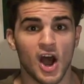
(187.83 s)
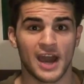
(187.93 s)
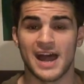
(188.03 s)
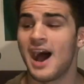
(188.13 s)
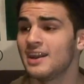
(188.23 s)

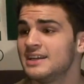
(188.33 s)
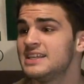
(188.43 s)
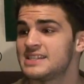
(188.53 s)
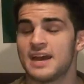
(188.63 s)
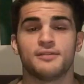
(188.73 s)
and Hot
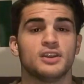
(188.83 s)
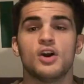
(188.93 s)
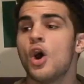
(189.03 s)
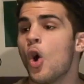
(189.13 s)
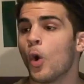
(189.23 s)

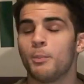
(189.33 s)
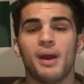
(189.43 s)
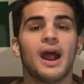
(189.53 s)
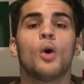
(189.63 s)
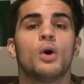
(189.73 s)
97 or
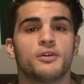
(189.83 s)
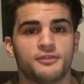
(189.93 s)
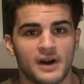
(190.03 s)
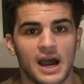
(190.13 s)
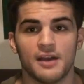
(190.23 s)
Power
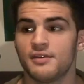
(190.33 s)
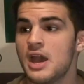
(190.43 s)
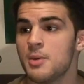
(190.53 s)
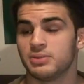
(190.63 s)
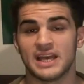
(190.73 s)
105
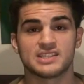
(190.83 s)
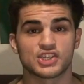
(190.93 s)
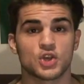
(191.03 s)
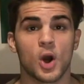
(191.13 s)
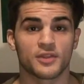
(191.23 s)
plays a
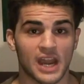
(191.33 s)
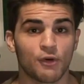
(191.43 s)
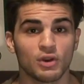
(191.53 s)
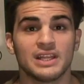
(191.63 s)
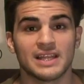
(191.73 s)
song that I
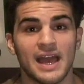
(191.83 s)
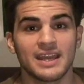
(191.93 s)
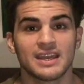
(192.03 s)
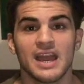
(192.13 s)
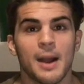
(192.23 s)
really
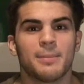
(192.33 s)
like,